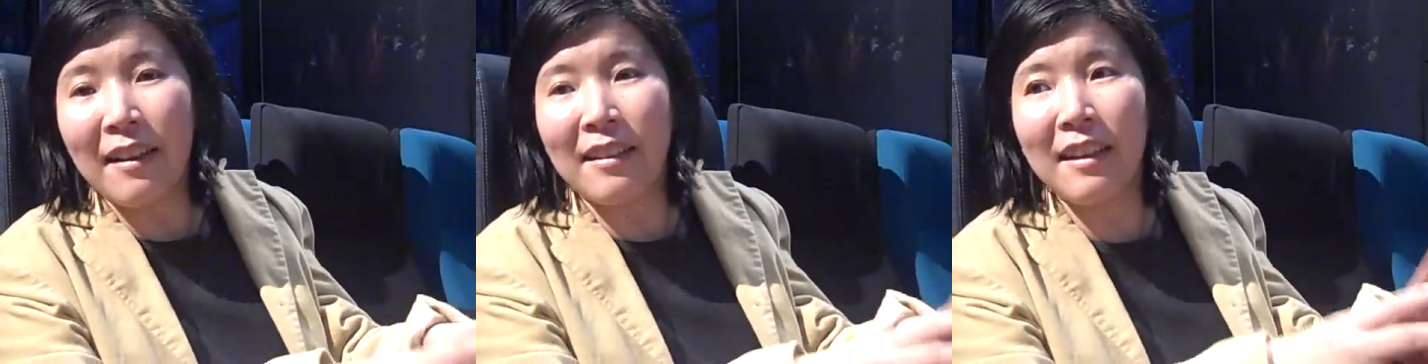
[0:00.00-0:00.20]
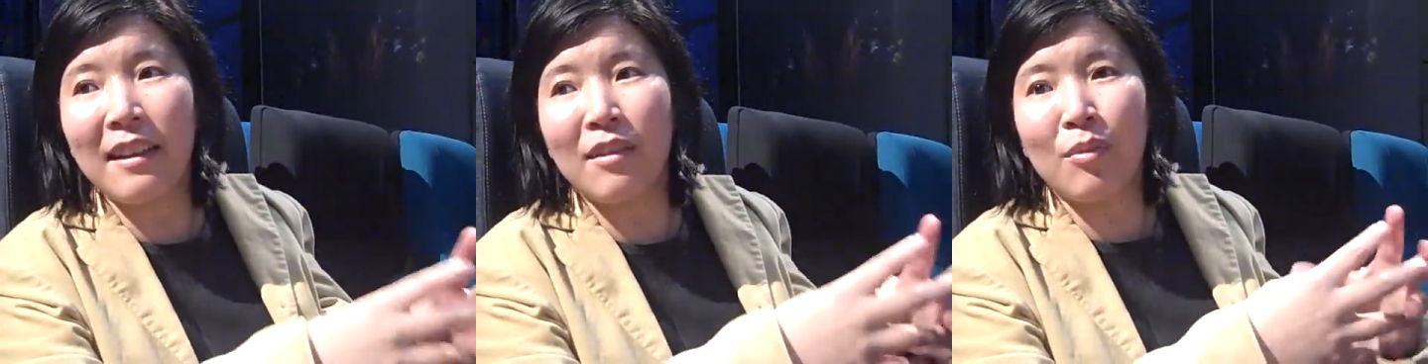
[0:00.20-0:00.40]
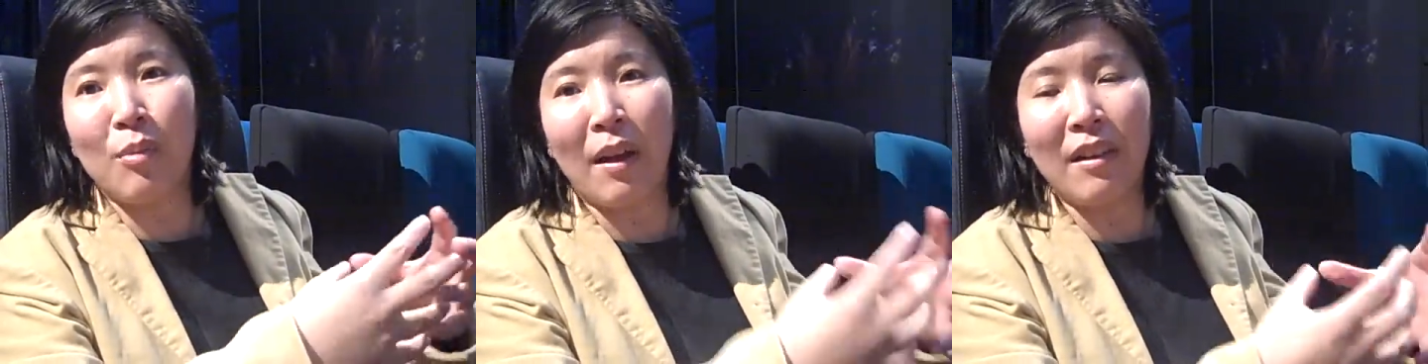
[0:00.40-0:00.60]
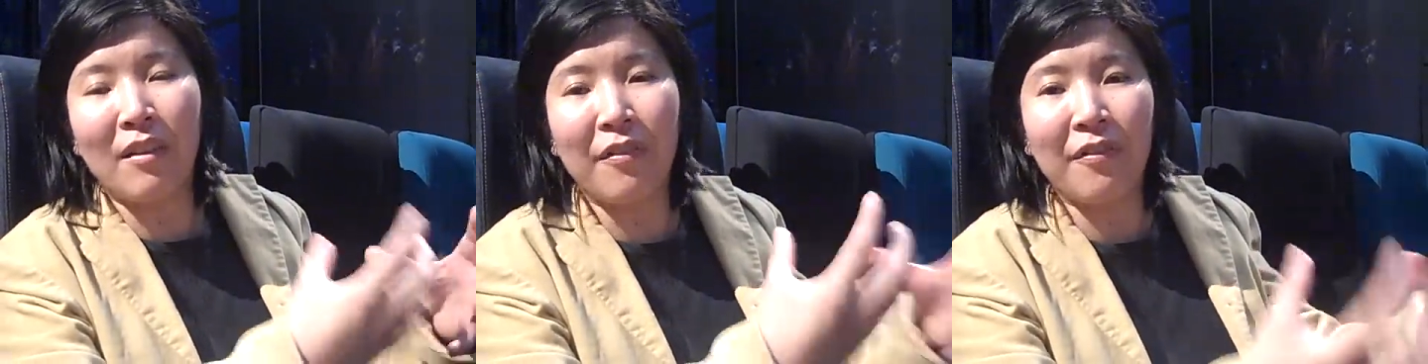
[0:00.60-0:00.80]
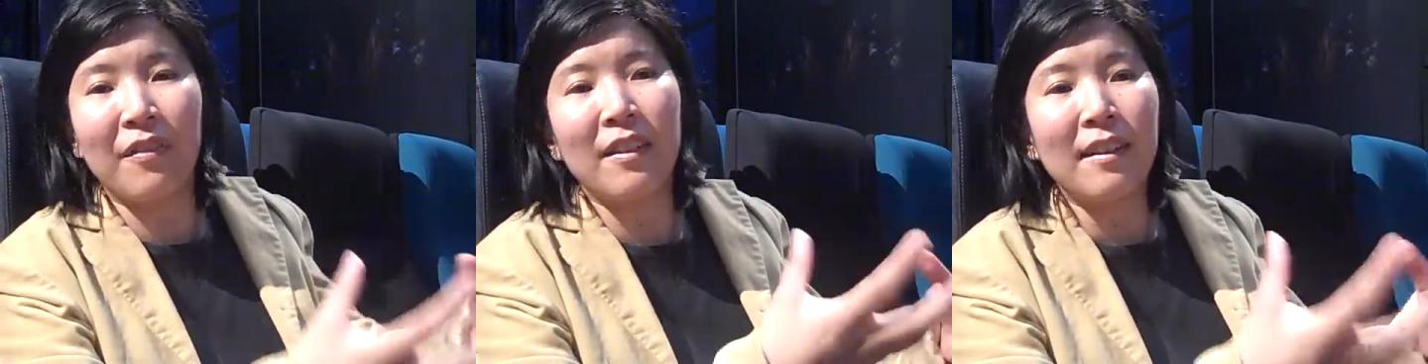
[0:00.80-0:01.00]
I think it's trying
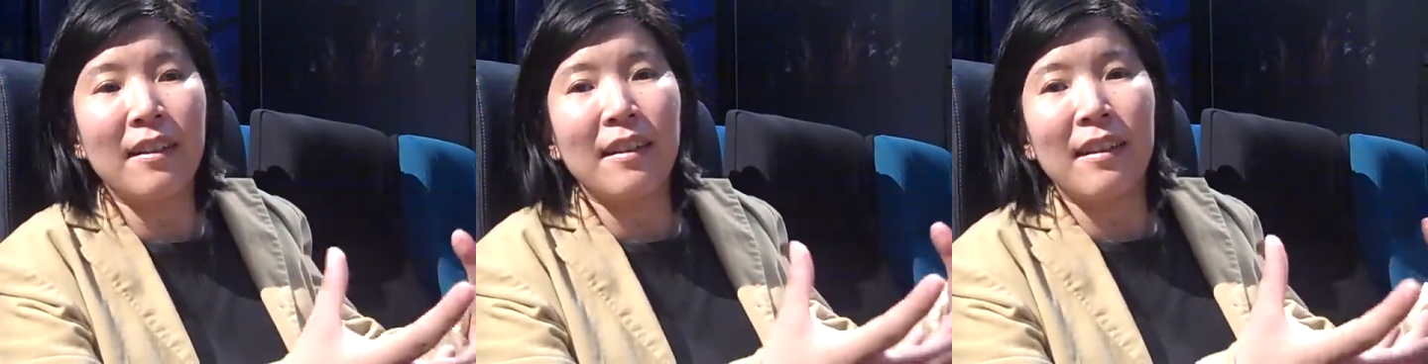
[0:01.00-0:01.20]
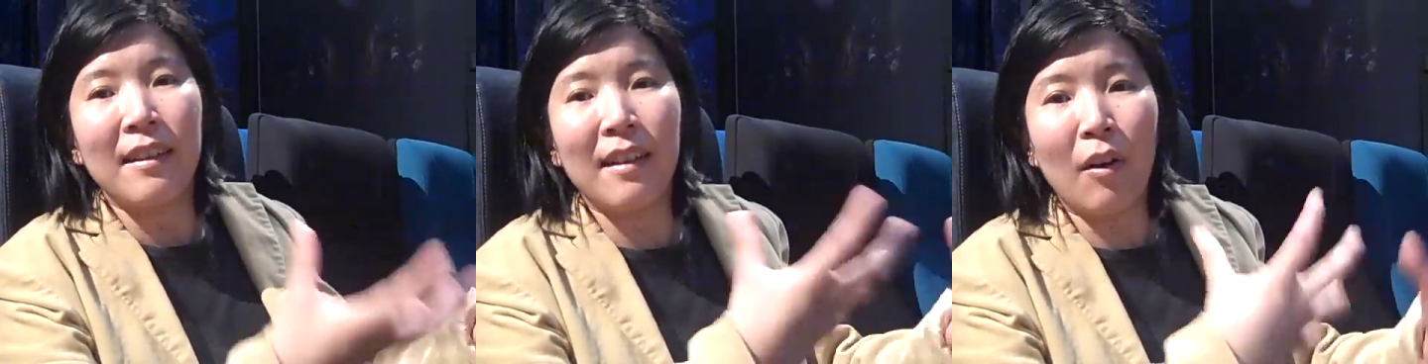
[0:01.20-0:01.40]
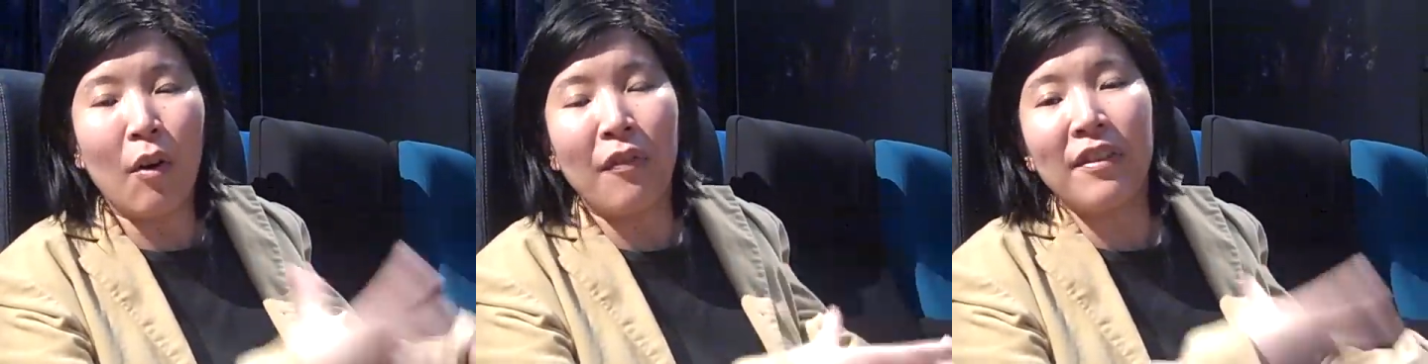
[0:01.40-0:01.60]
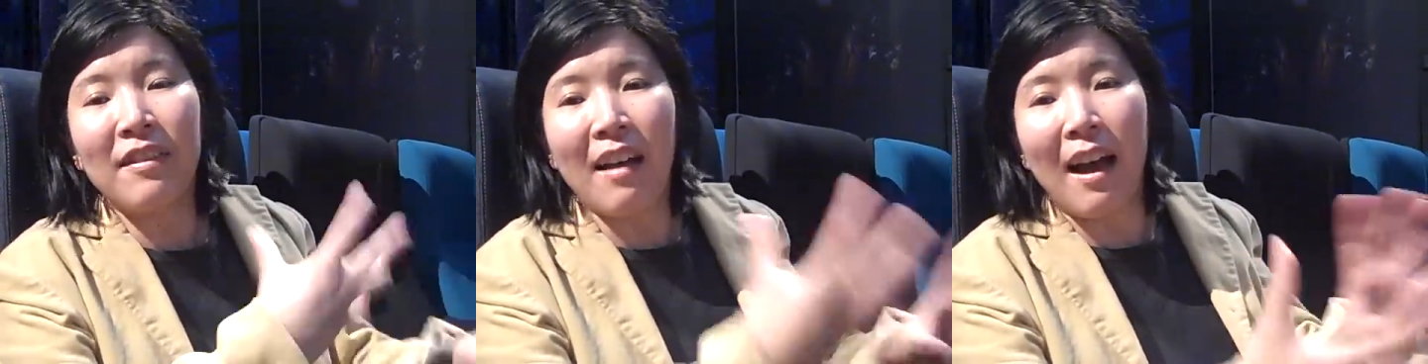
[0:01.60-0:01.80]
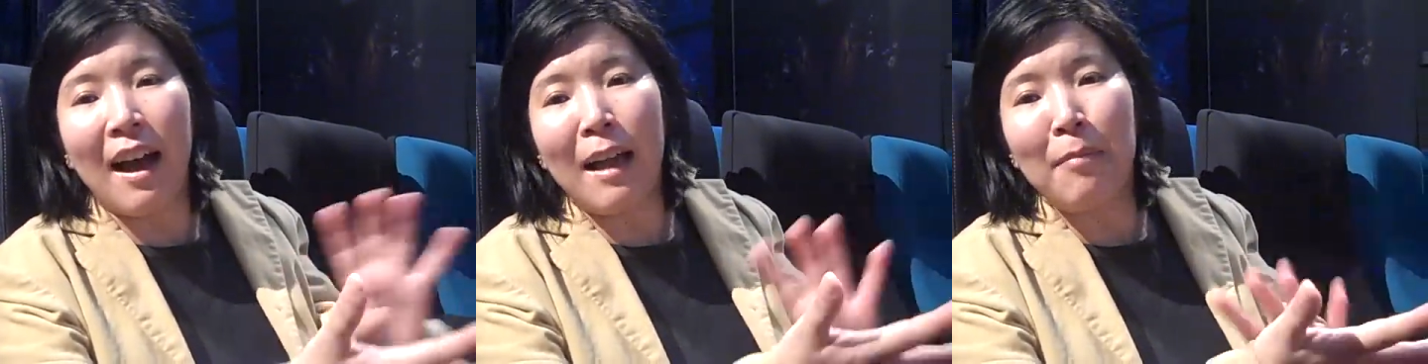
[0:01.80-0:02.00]
to, over
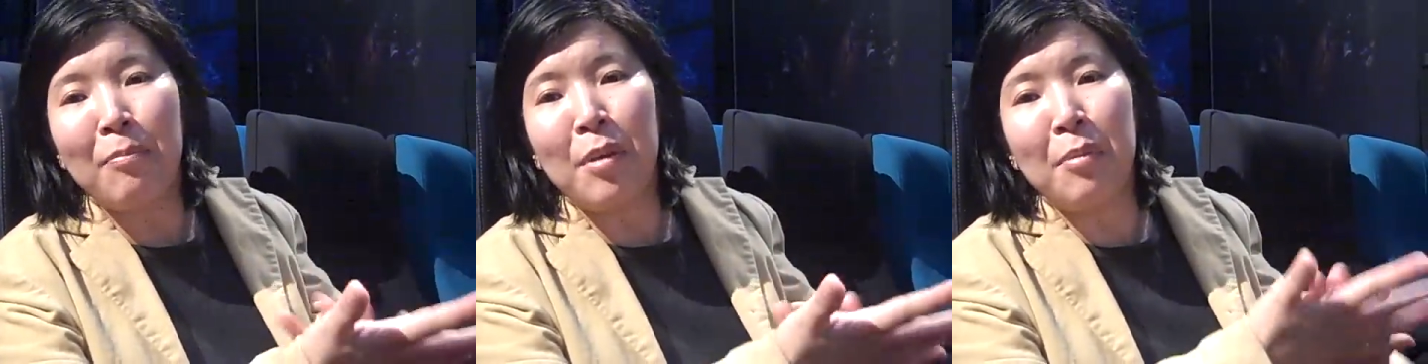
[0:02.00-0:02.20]
time,